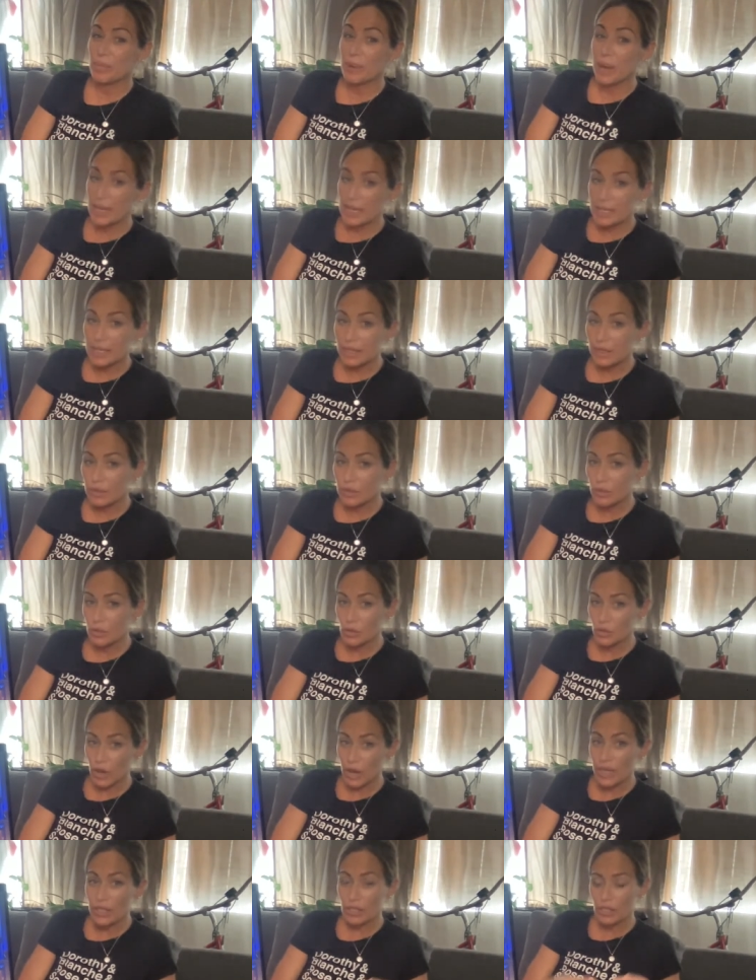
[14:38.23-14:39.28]
But I still
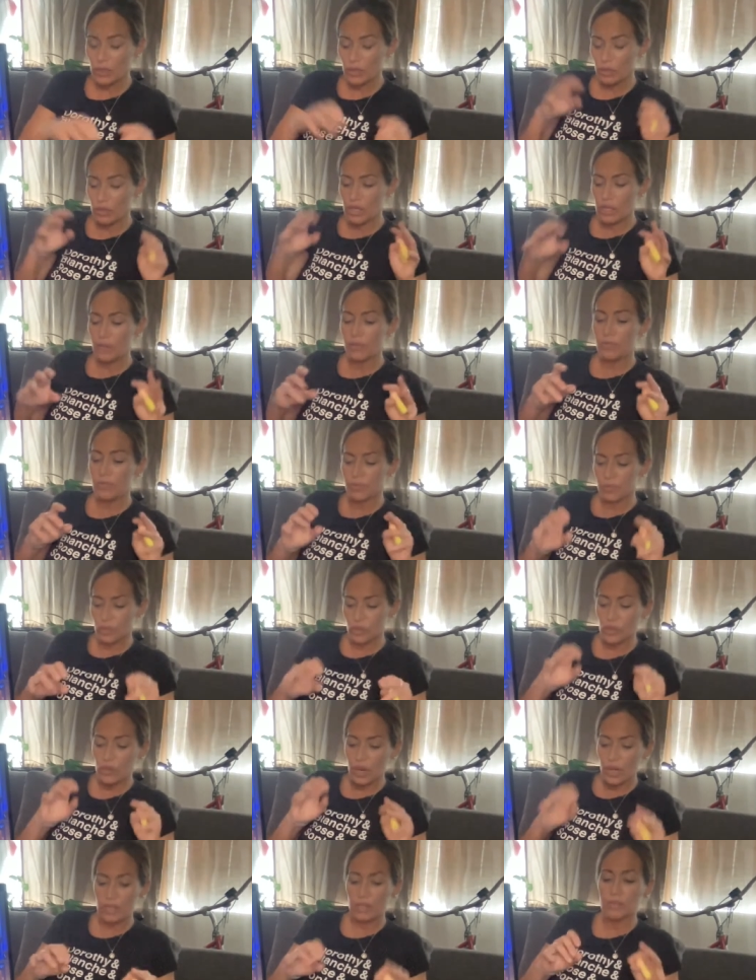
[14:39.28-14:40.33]
tried to. So I
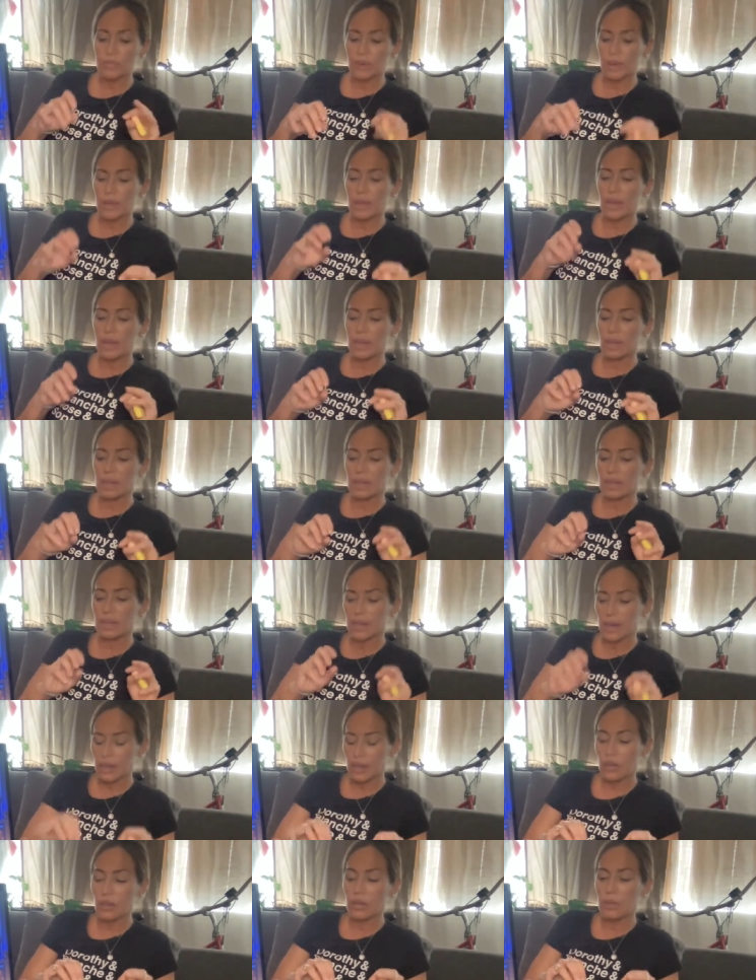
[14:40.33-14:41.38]
tried to find anything that
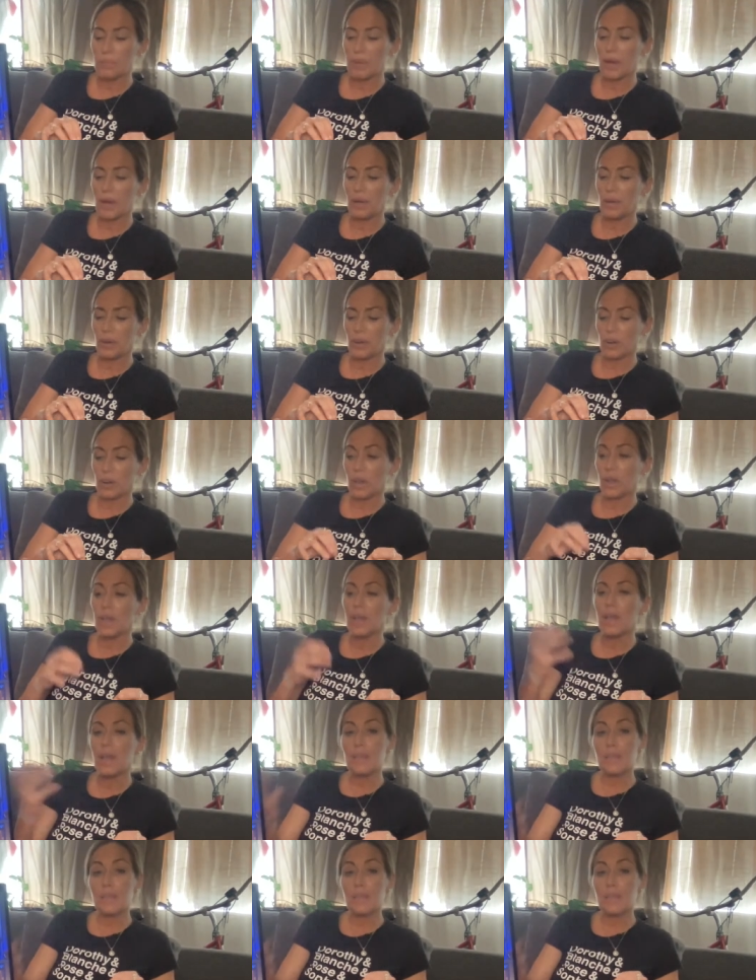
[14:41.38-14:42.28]
I could about her.